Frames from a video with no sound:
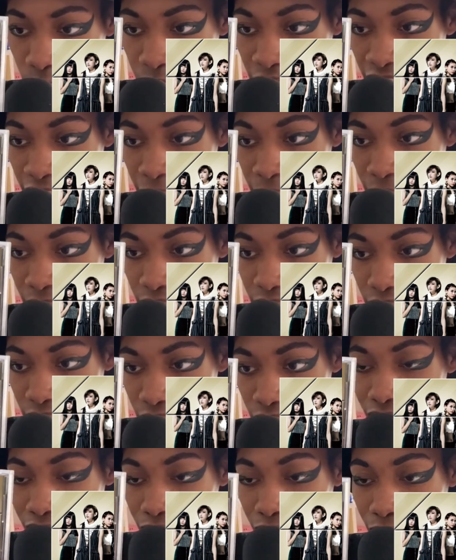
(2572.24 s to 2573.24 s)

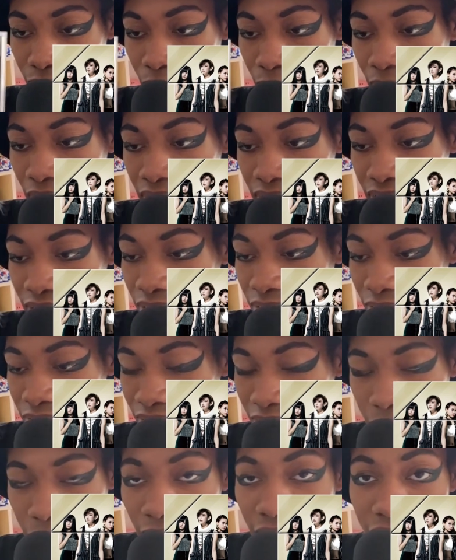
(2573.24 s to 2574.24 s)
Ambitious, making
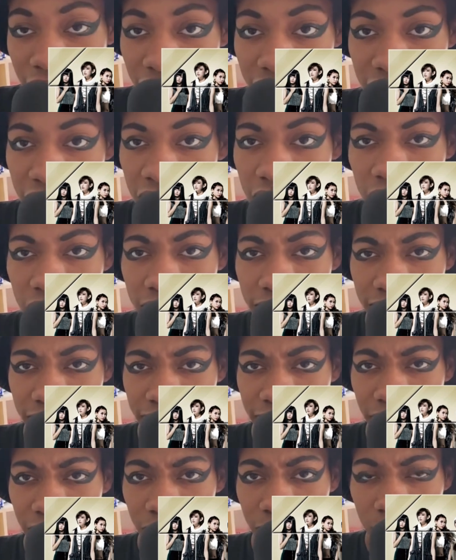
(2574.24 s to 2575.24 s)
like behind the scenes
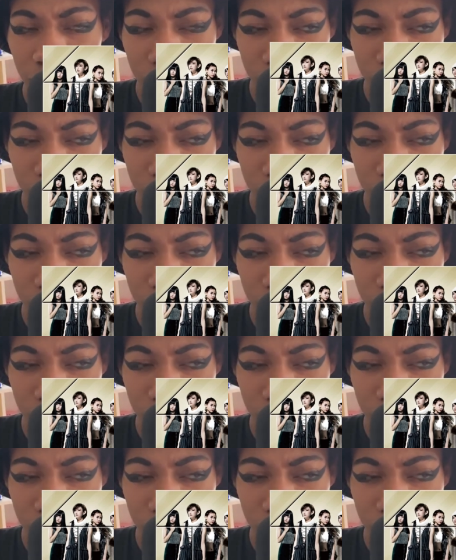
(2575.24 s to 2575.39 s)
for Girls Be